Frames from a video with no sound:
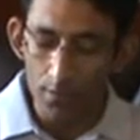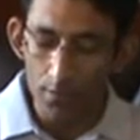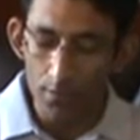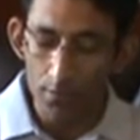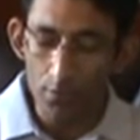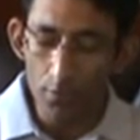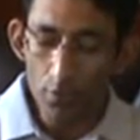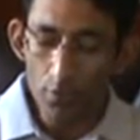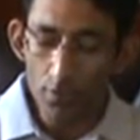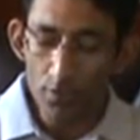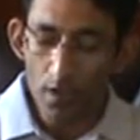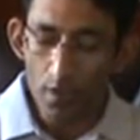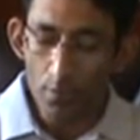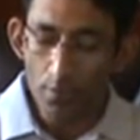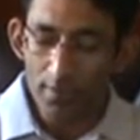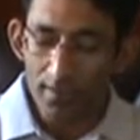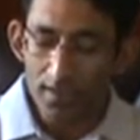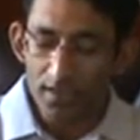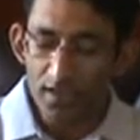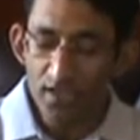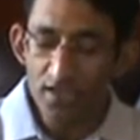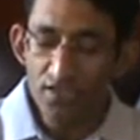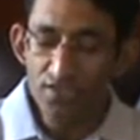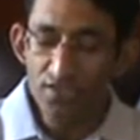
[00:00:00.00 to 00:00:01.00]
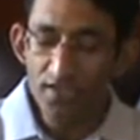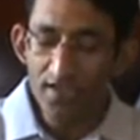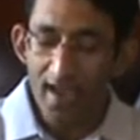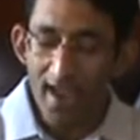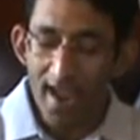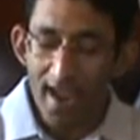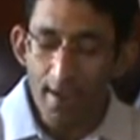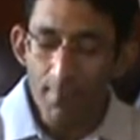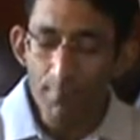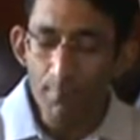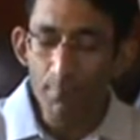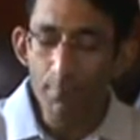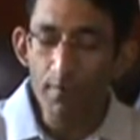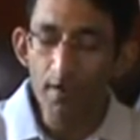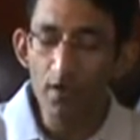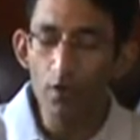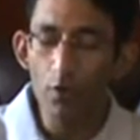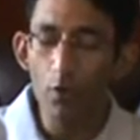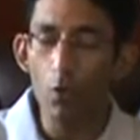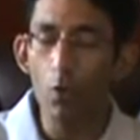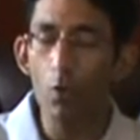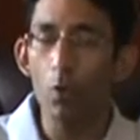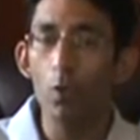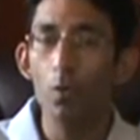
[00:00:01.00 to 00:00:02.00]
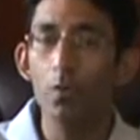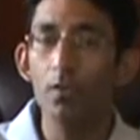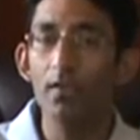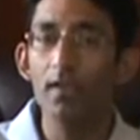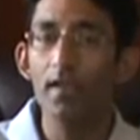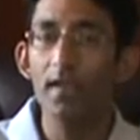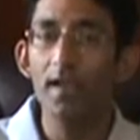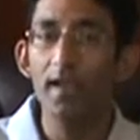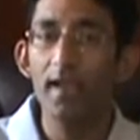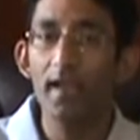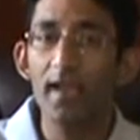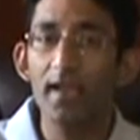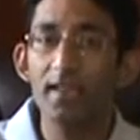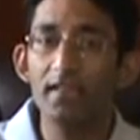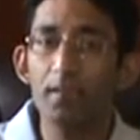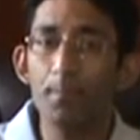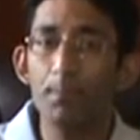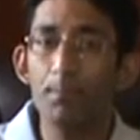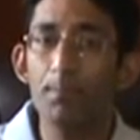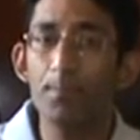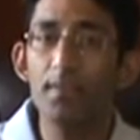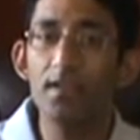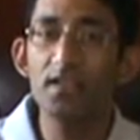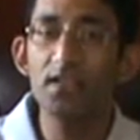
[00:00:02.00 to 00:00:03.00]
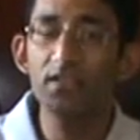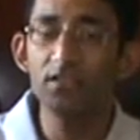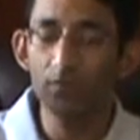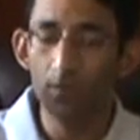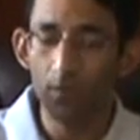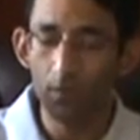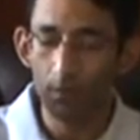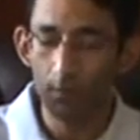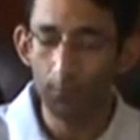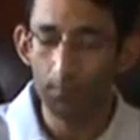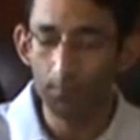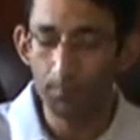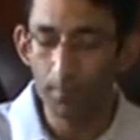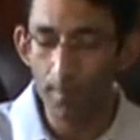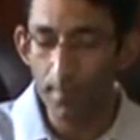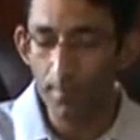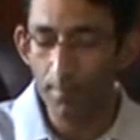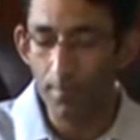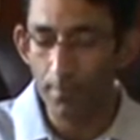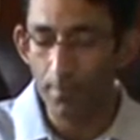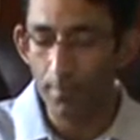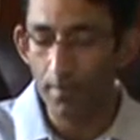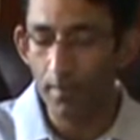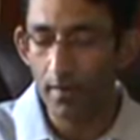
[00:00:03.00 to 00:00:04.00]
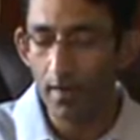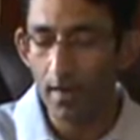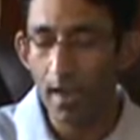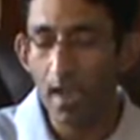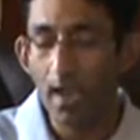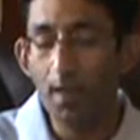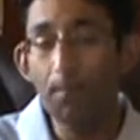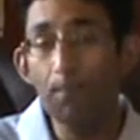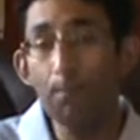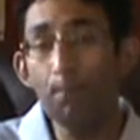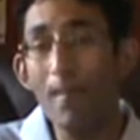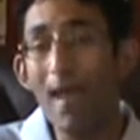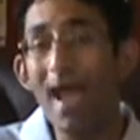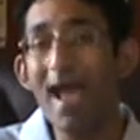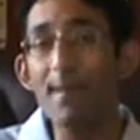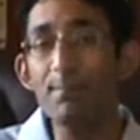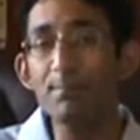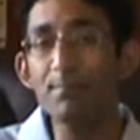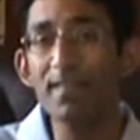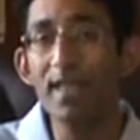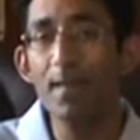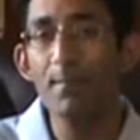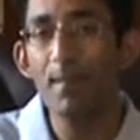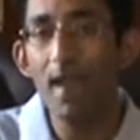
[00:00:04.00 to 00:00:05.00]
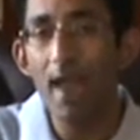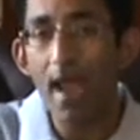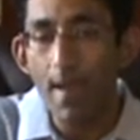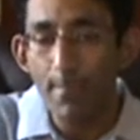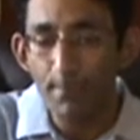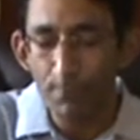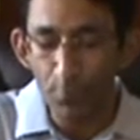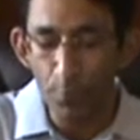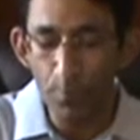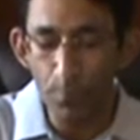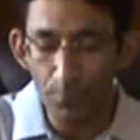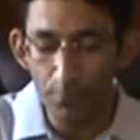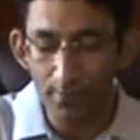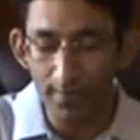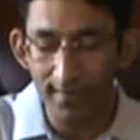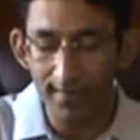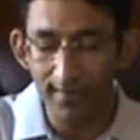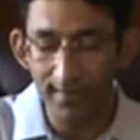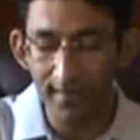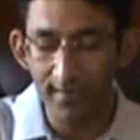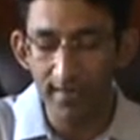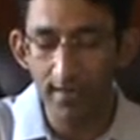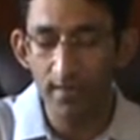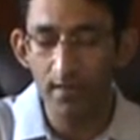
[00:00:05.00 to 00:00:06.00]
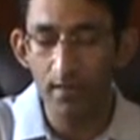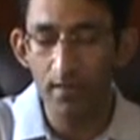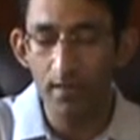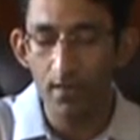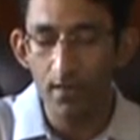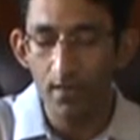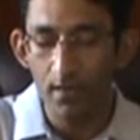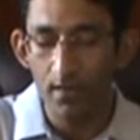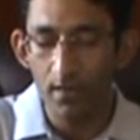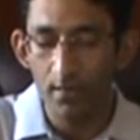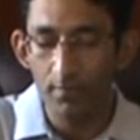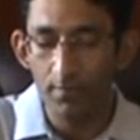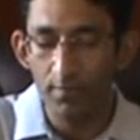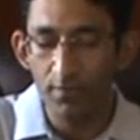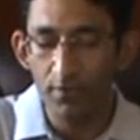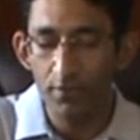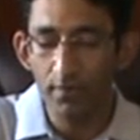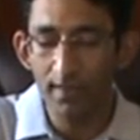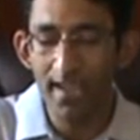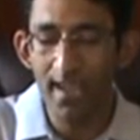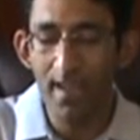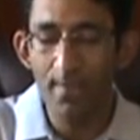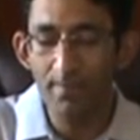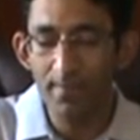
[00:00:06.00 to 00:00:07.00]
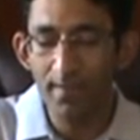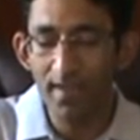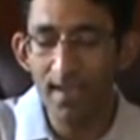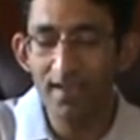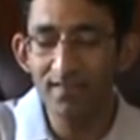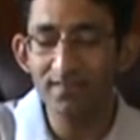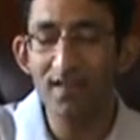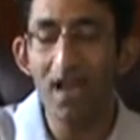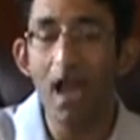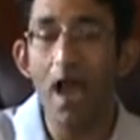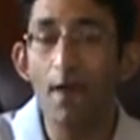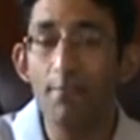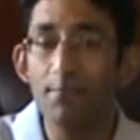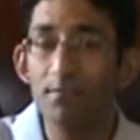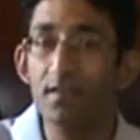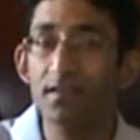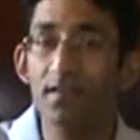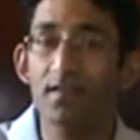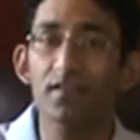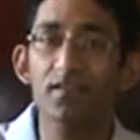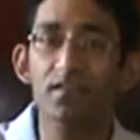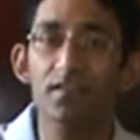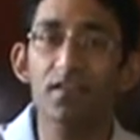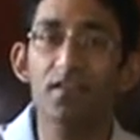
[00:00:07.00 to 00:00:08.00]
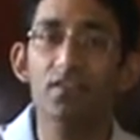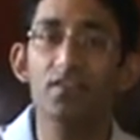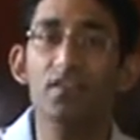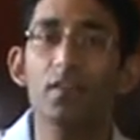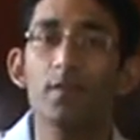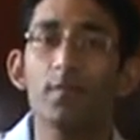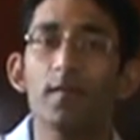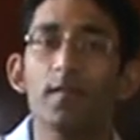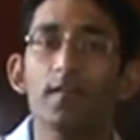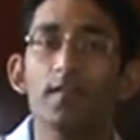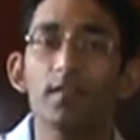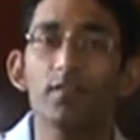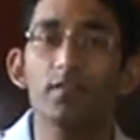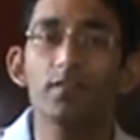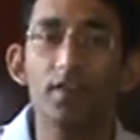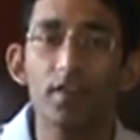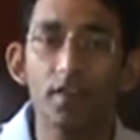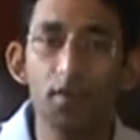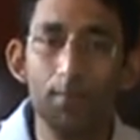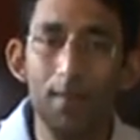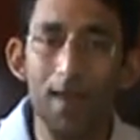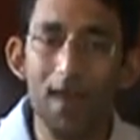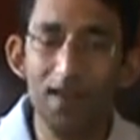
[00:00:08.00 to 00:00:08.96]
Note down each and every goal in the piece of paper and map them appropriately with your KPIs after discussing with the senior